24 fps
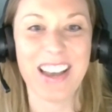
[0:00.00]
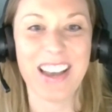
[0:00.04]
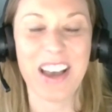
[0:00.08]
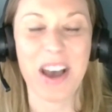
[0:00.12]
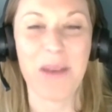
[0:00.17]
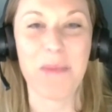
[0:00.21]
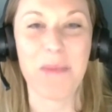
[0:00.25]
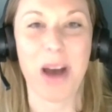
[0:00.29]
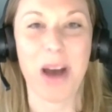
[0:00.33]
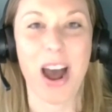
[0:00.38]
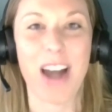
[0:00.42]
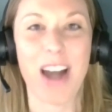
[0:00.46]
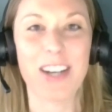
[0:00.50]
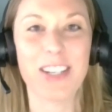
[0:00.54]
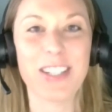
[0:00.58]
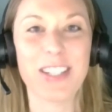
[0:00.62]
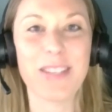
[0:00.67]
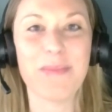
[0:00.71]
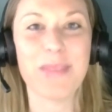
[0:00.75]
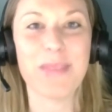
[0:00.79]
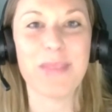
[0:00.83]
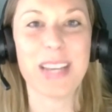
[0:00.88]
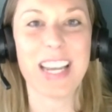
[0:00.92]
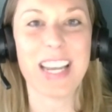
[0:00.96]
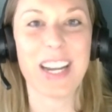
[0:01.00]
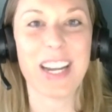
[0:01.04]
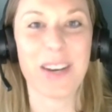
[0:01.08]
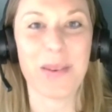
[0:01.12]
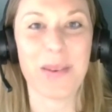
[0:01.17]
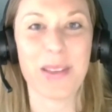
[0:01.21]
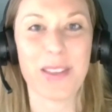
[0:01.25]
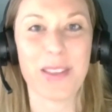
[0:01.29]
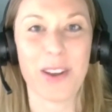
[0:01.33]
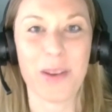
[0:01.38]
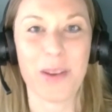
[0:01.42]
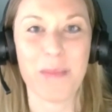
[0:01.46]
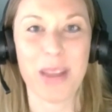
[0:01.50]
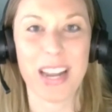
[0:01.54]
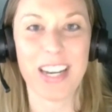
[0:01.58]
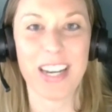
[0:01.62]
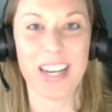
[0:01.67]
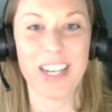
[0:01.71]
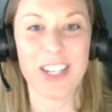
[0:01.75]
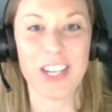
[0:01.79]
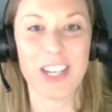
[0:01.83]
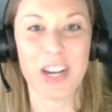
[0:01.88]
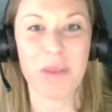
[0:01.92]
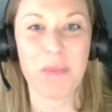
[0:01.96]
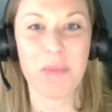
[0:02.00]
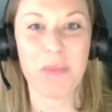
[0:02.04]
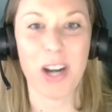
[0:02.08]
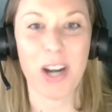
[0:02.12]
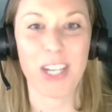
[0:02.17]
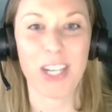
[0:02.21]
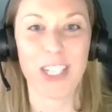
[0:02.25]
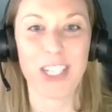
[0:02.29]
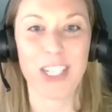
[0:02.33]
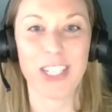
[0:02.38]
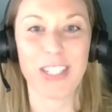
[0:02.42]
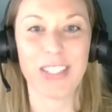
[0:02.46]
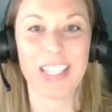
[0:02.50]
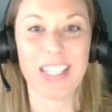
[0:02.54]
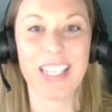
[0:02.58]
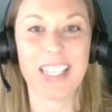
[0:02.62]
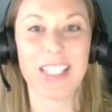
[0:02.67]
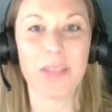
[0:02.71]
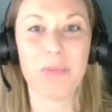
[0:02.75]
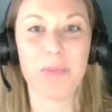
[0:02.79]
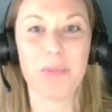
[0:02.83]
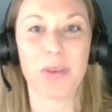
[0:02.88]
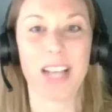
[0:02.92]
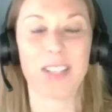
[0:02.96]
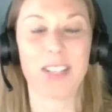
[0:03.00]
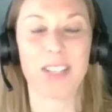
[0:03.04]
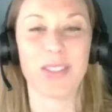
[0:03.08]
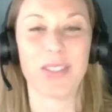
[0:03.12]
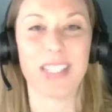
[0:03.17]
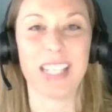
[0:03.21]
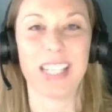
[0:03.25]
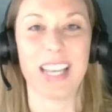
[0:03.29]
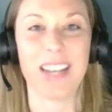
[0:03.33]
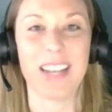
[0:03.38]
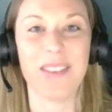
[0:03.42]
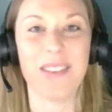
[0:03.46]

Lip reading: I'm honored to be here with our managing partner, Lisa Brazelton.